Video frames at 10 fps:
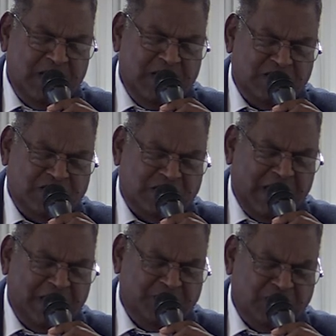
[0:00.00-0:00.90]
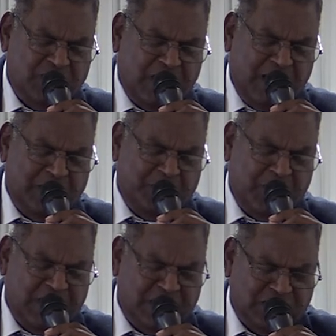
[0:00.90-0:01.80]
It's time to run.
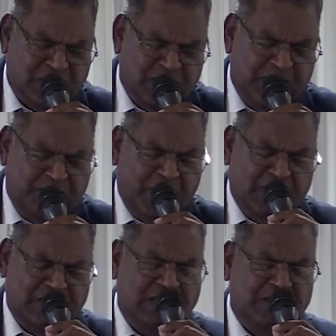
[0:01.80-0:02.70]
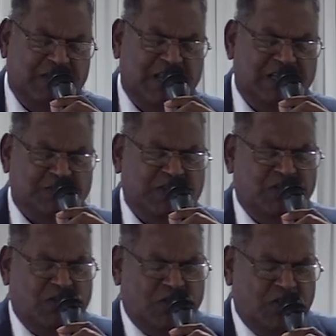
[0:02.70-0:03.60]
Praise Your name. Father, even as we
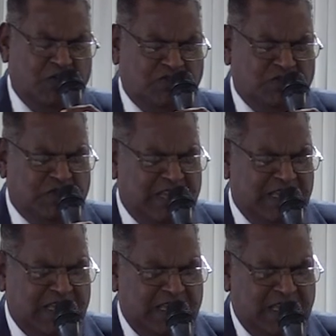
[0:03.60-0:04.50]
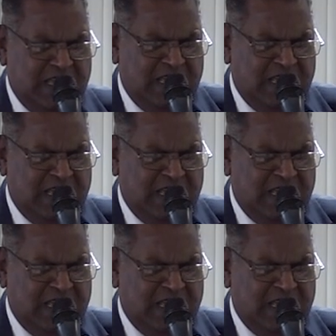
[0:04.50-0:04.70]
conclude today,